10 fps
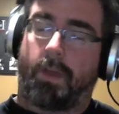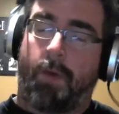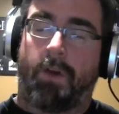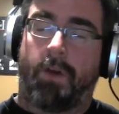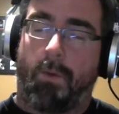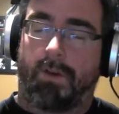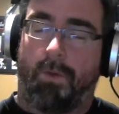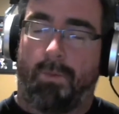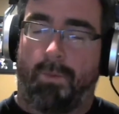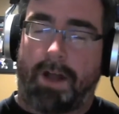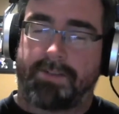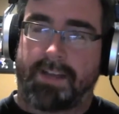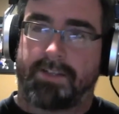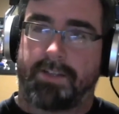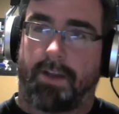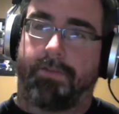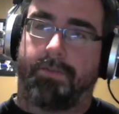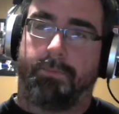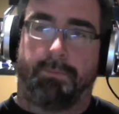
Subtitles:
I would go watch that stuff